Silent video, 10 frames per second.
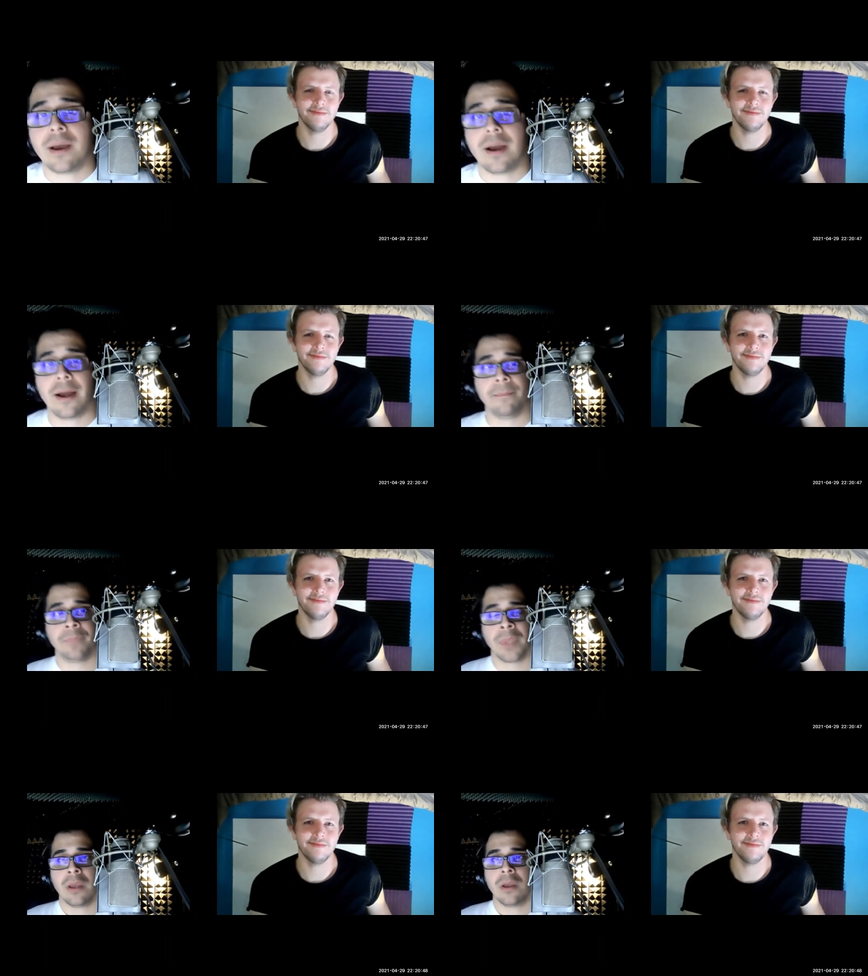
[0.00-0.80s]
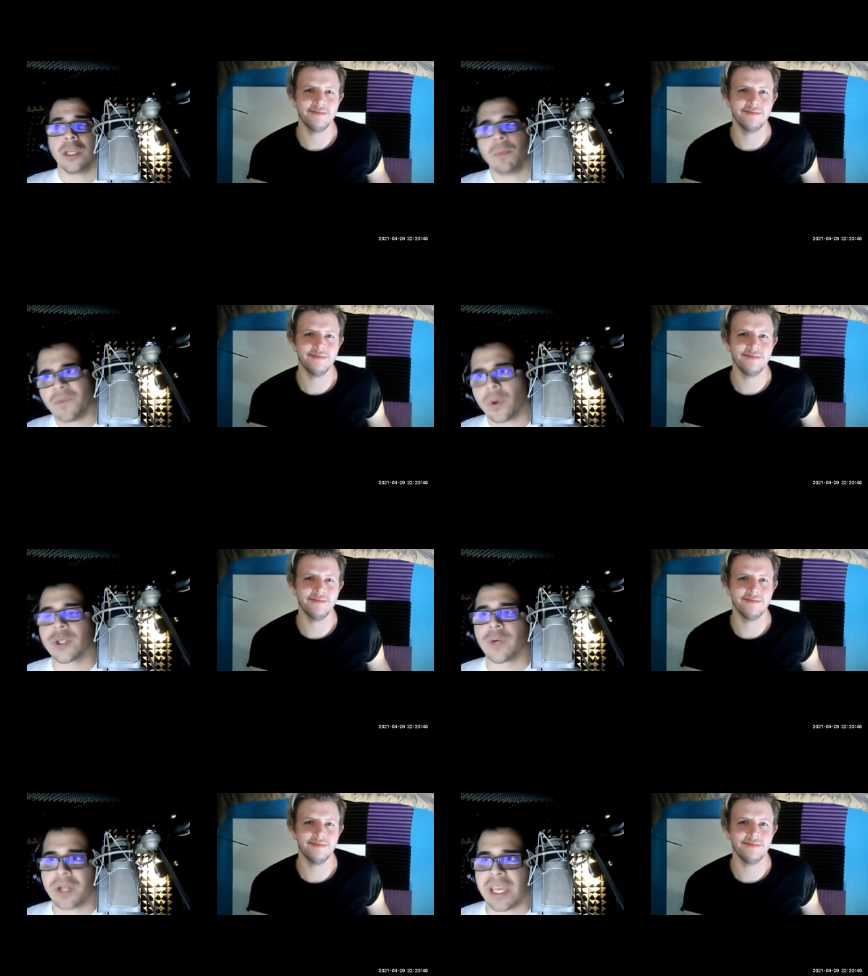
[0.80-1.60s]
Speaker 1: Um, you know, but
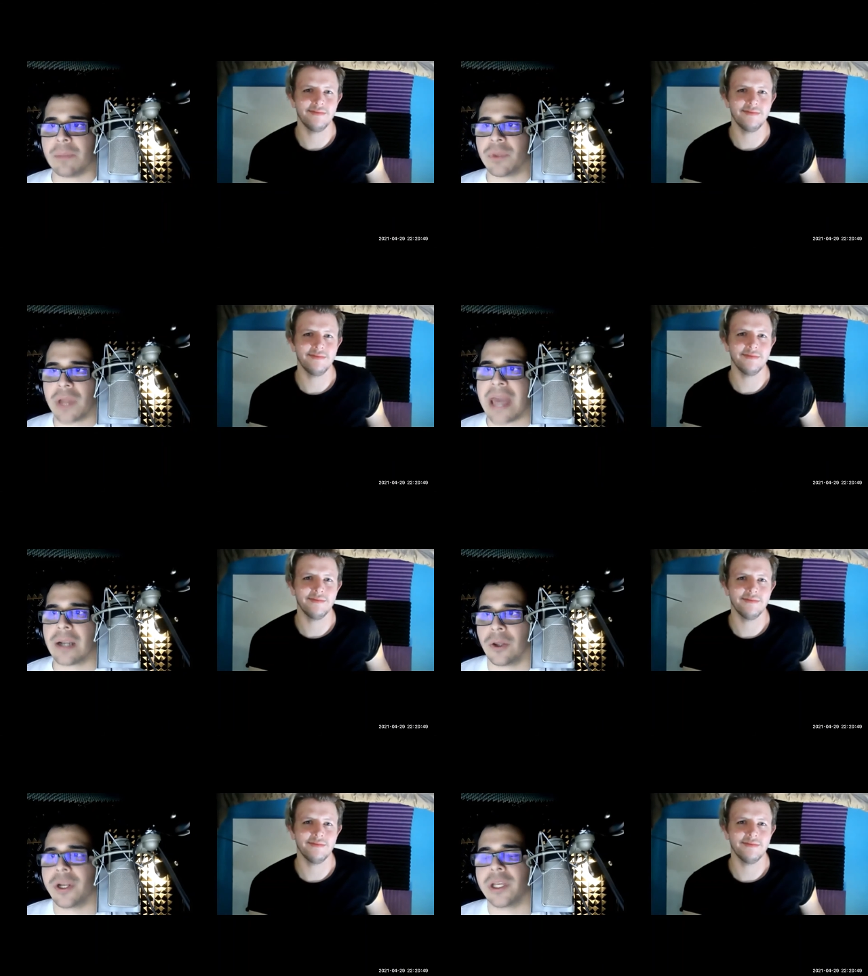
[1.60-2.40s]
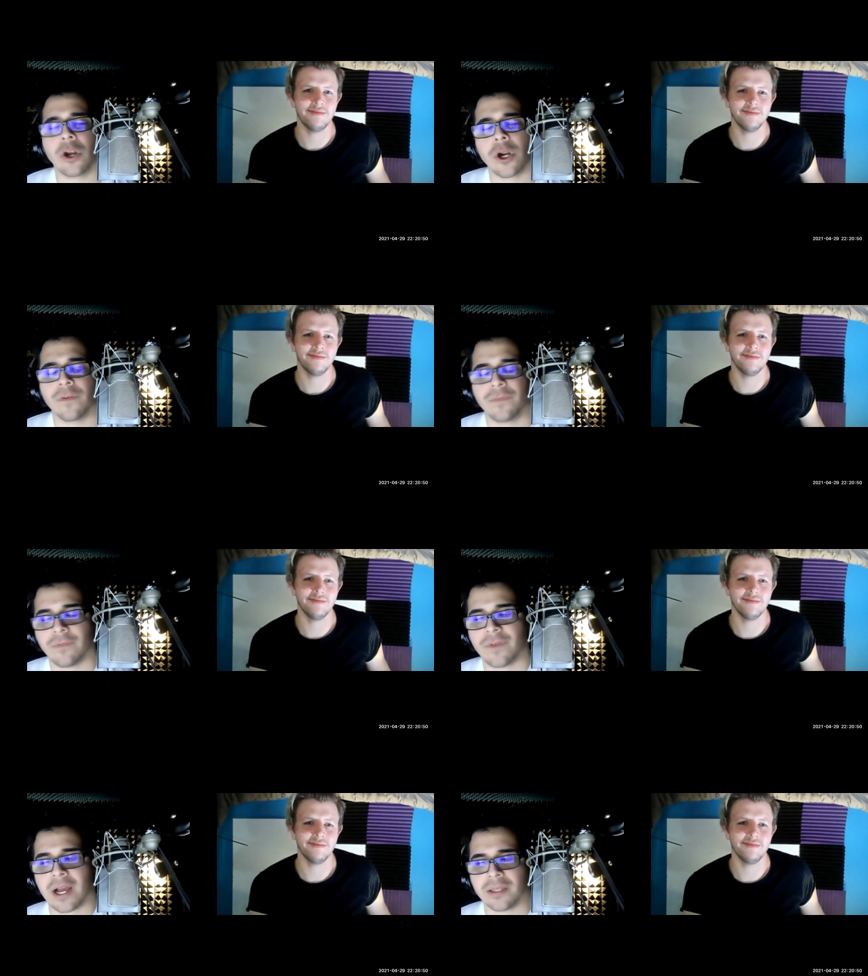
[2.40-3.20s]
voiceover came with the added learning curve
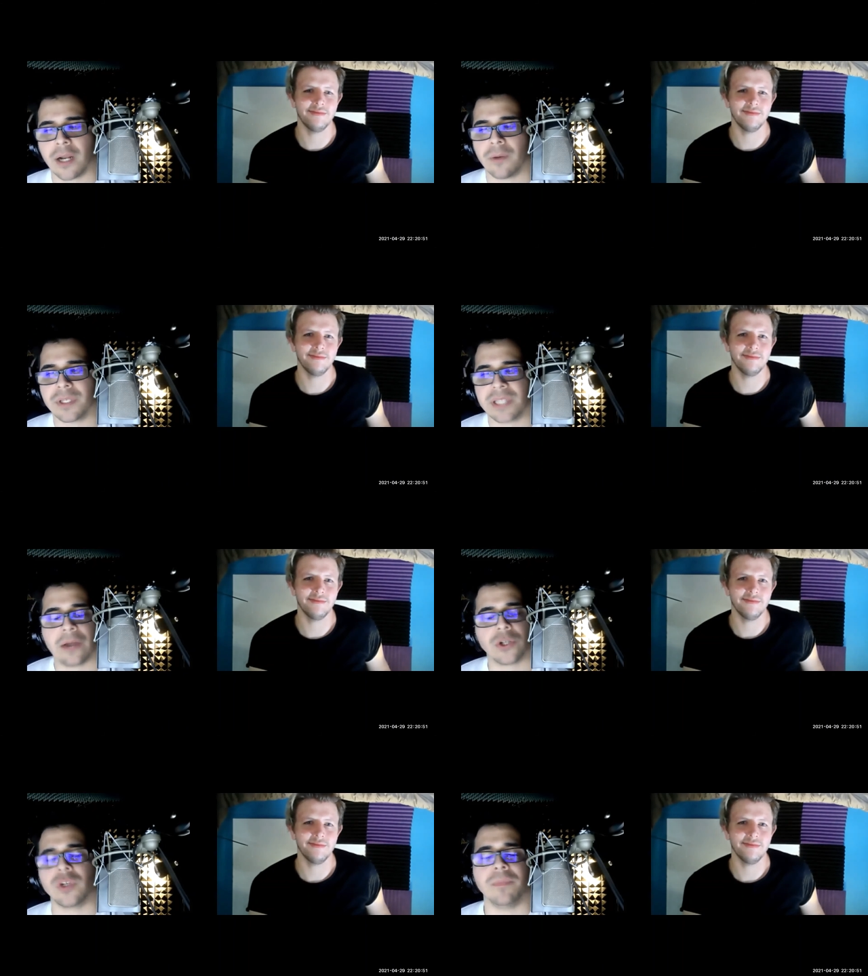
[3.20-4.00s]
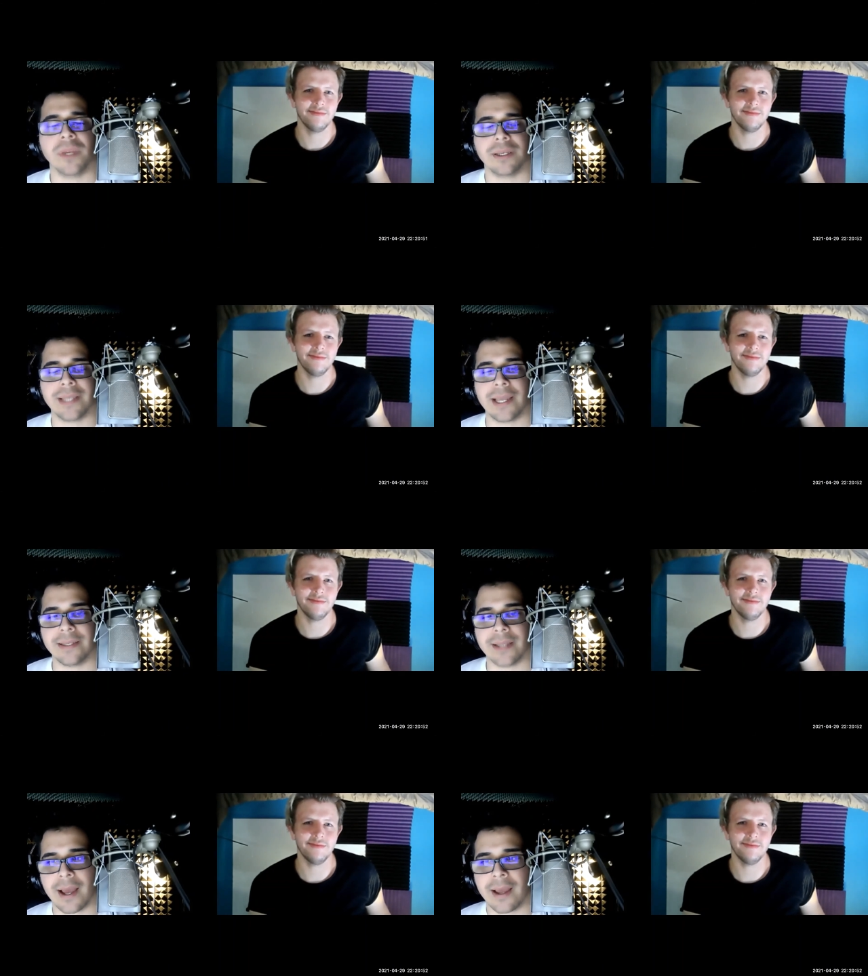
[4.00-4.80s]
of uh, you know the sound treatment
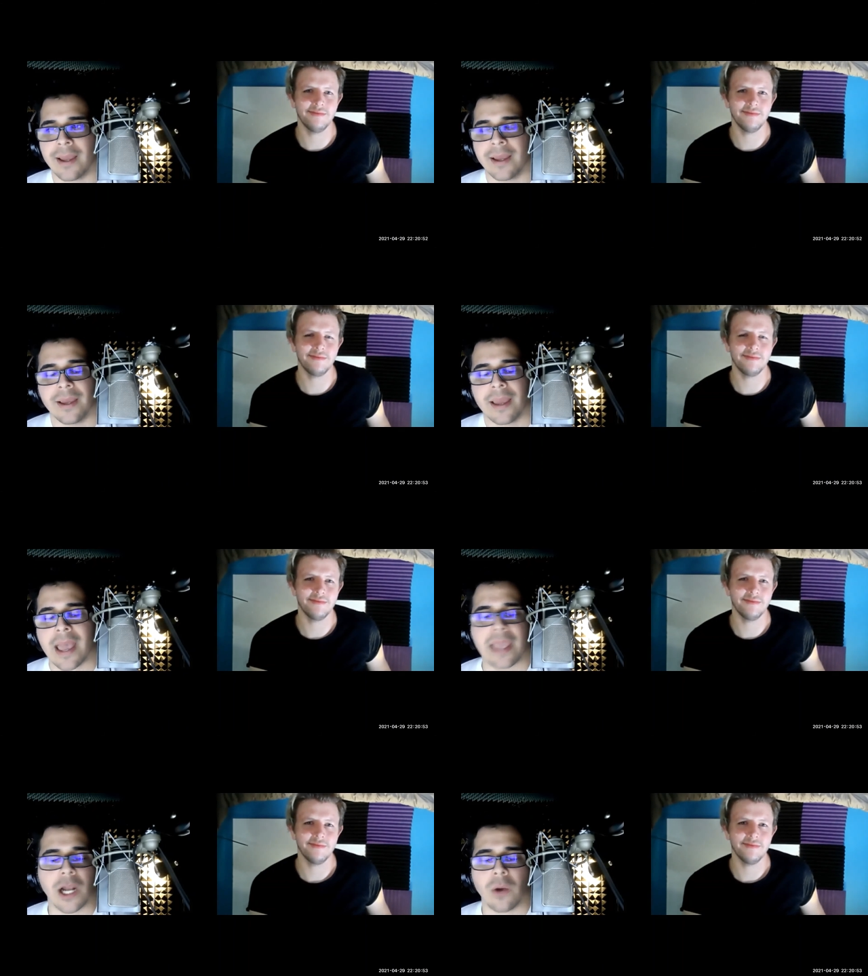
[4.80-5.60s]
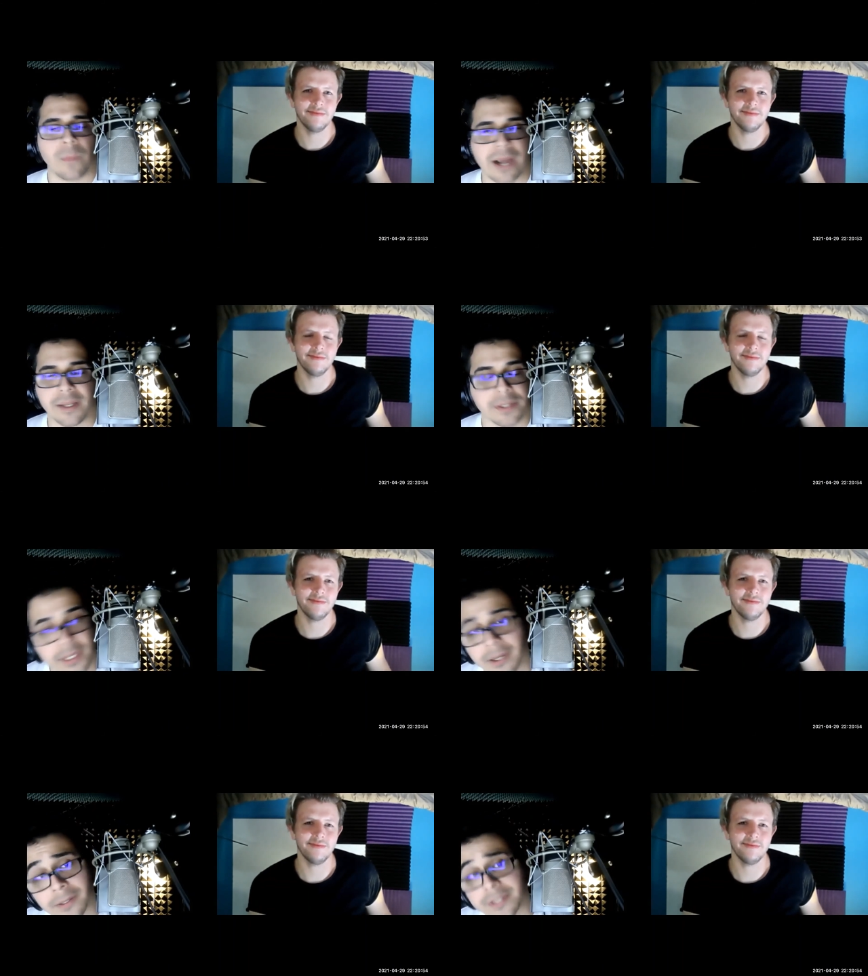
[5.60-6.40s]
and uh, eh, you know editing
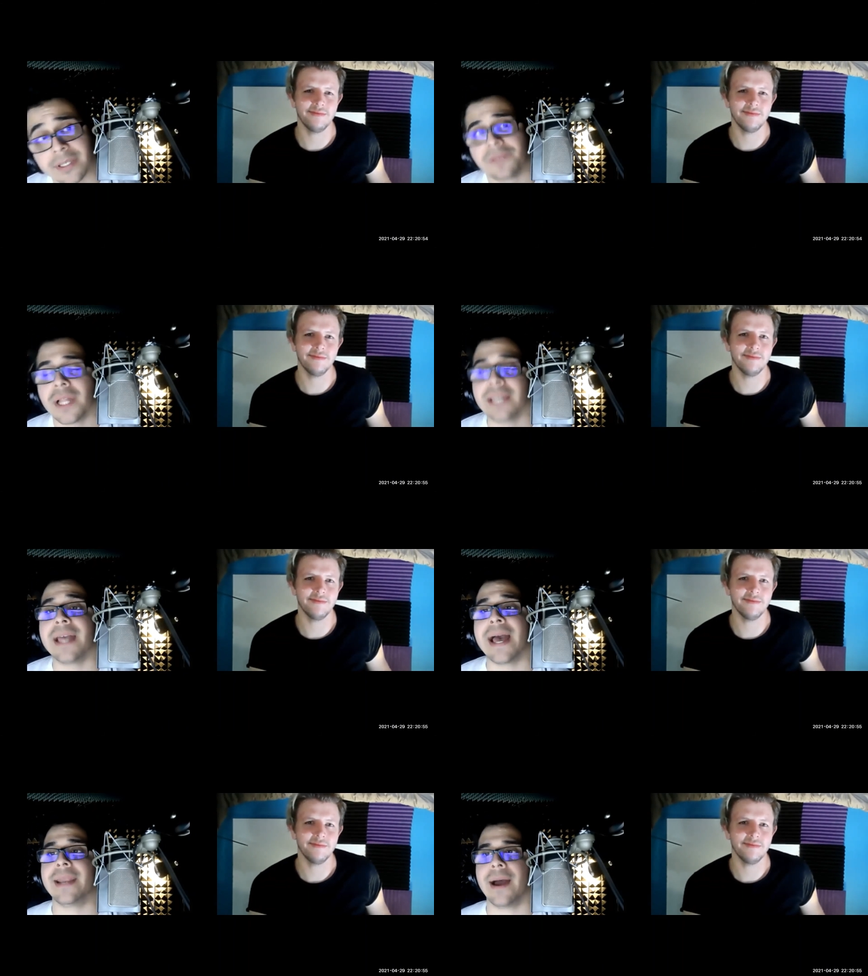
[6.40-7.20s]
skills and stuff like that.